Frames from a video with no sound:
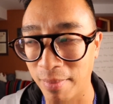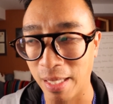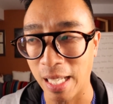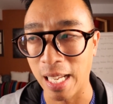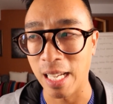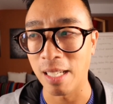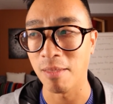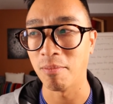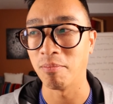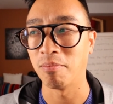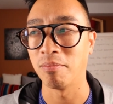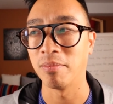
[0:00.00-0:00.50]

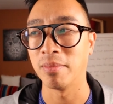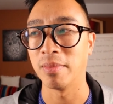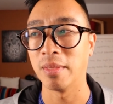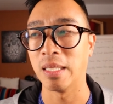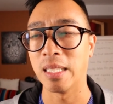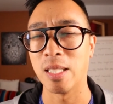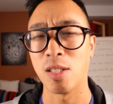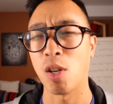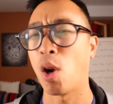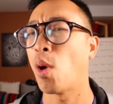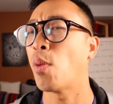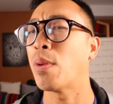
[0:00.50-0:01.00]

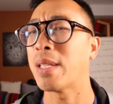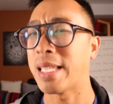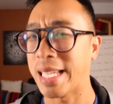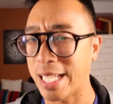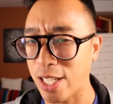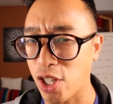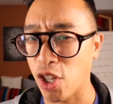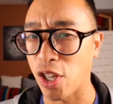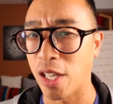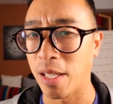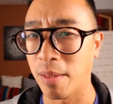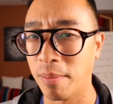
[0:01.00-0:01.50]
They're always
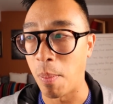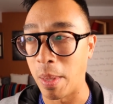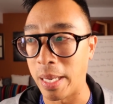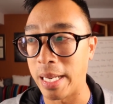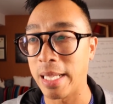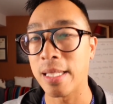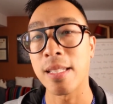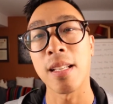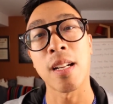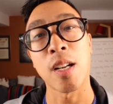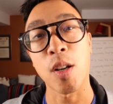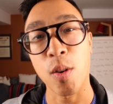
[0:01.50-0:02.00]
itchy, but
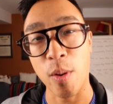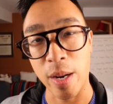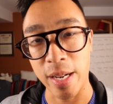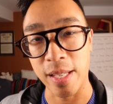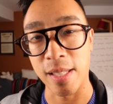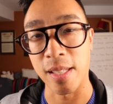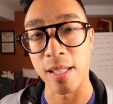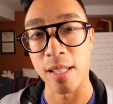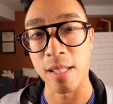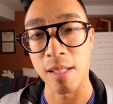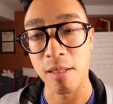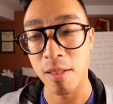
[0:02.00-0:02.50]
is it a
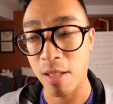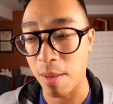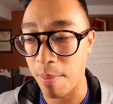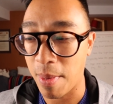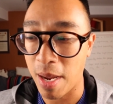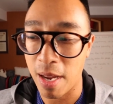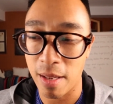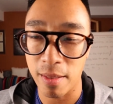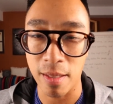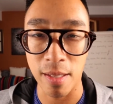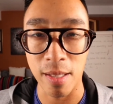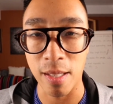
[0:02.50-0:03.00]
crisis?
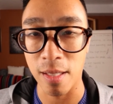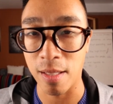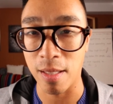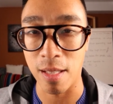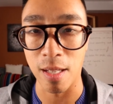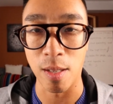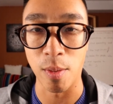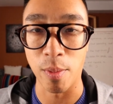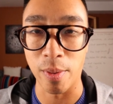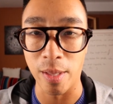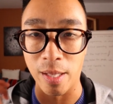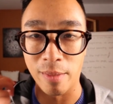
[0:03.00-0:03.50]
Somehow they just
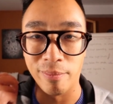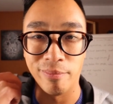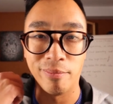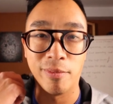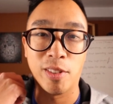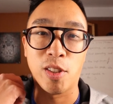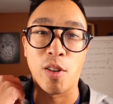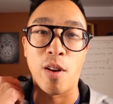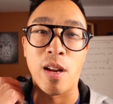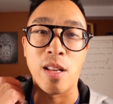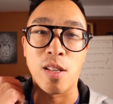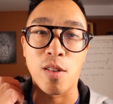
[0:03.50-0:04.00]
deal with it.
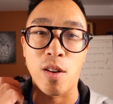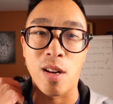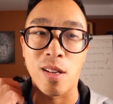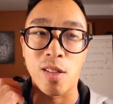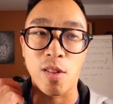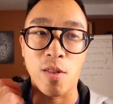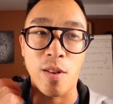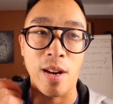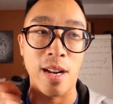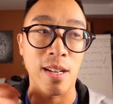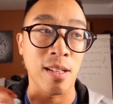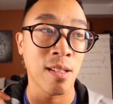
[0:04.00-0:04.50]

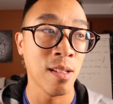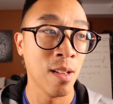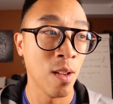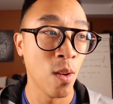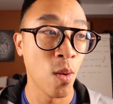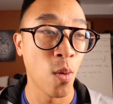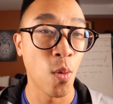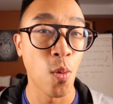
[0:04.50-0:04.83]
Scratch.